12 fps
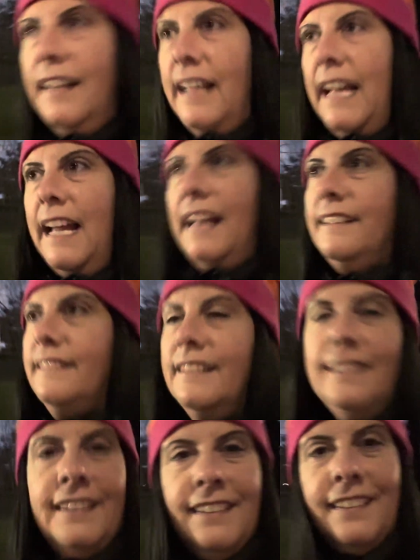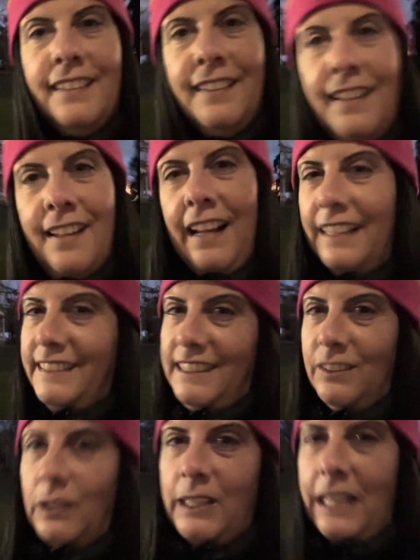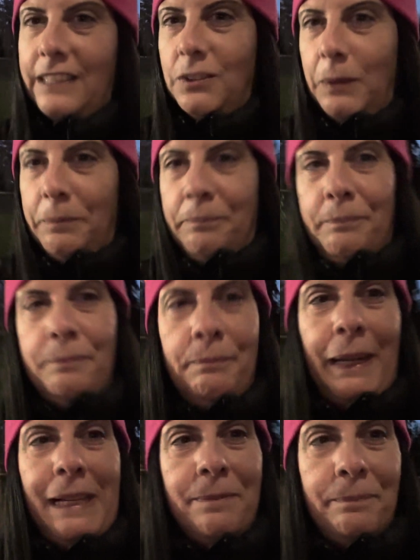And I'll see you on the next one. Bye.